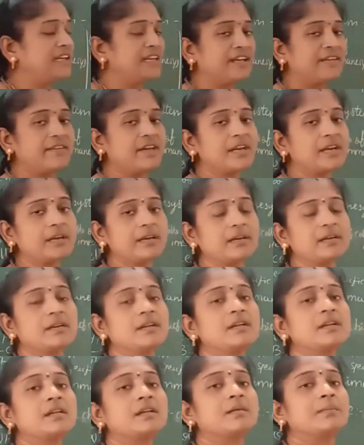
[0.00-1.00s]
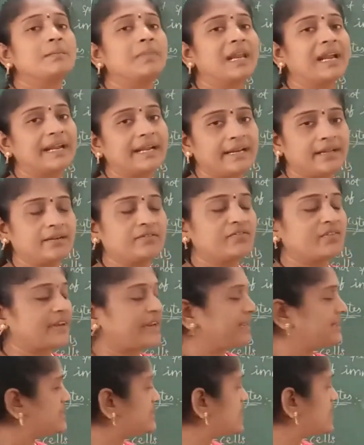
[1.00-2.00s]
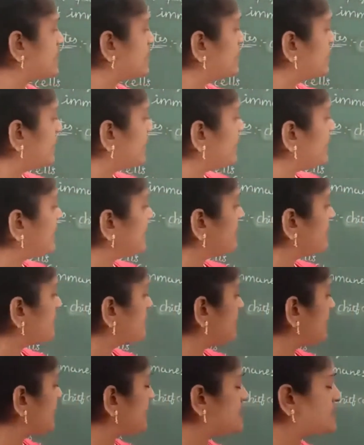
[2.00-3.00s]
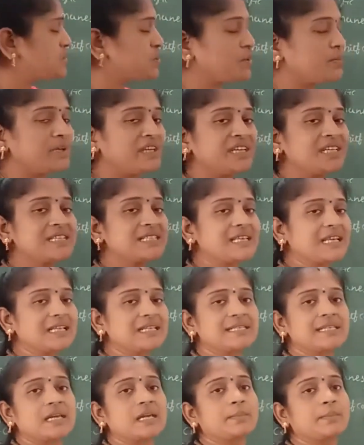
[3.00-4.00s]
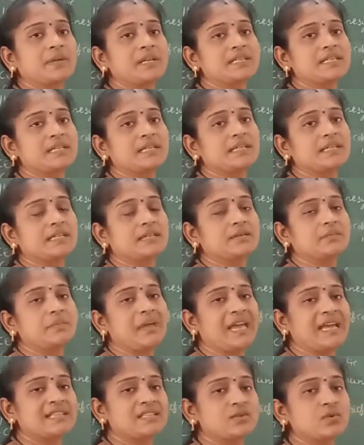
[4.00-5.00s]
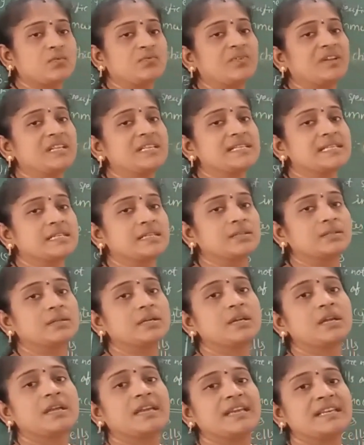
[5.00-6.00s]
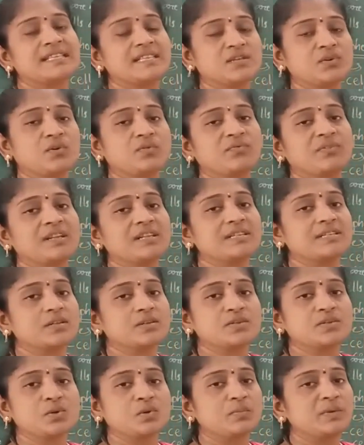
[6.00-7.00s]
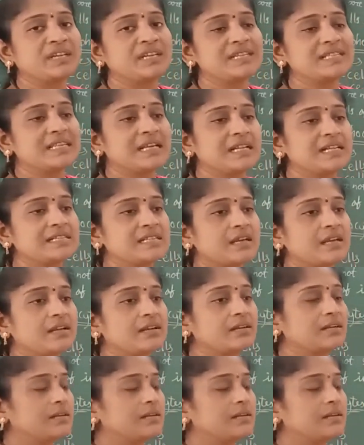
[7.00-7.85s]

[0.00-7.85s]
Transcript: our blood. For example, in our blood so many cells are present. Basophils, eosinophils, so many cells are